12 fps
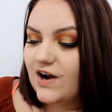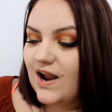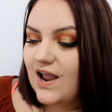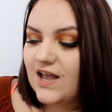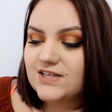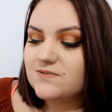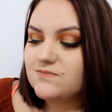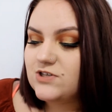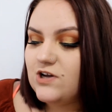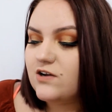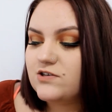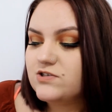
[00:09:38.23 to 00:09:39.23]
a handsome
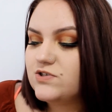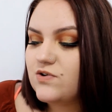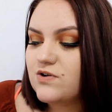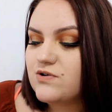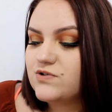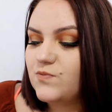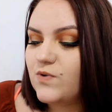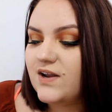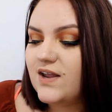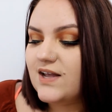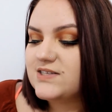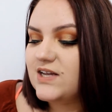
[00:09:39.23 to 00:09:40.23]
doctor student who's
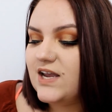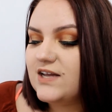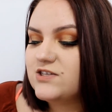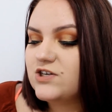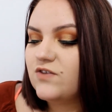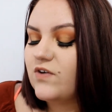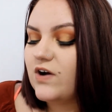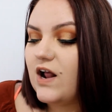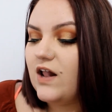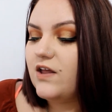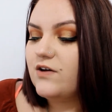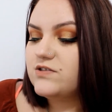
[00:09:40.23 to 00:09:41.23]
working as an intern for
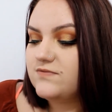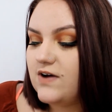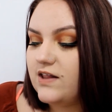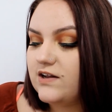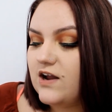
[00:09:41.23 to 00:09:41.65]
Elio's father.